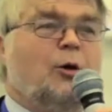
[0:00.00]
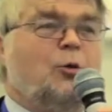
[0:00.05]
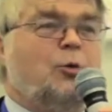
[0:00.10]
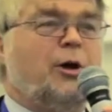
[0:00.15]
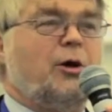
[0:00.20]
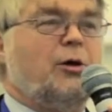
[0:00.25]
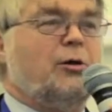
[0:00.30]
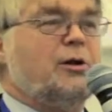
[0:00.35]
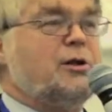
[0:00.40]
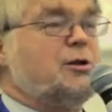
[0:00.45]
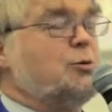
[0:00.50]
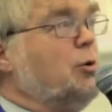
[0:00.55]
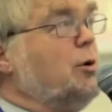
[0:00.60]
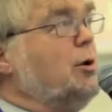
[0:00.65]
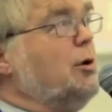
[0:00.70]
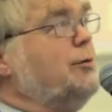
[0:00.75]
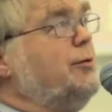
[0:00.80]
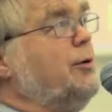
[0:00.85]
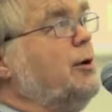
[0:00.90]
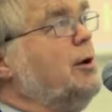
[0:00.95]
we got this
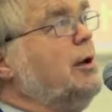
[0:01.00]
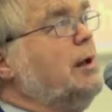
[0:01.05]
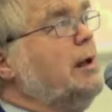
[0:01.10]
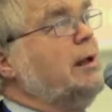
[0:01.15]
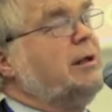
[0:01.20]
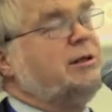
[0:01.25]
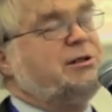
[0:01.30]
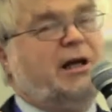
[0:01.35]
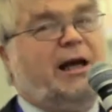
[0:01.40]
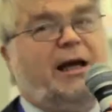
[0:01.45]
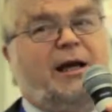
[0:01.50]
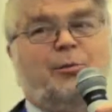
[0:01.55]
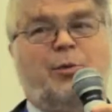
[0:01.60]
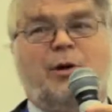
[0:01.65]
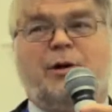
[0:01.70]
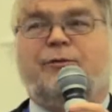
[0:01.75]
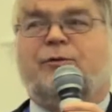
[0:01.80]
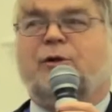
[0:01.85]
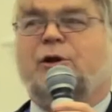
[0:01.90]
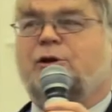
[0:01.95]
wonderful
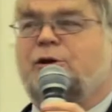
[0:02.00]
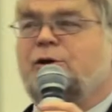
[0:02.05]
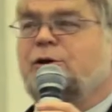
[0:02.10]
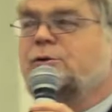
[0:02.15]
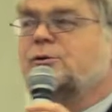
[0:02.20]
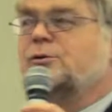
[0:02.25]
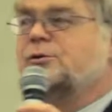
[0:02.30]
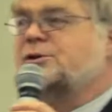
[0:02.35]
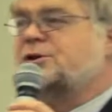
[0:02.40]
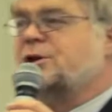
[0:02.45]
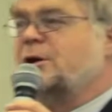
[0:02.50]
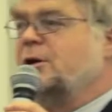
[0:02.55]
table of the do's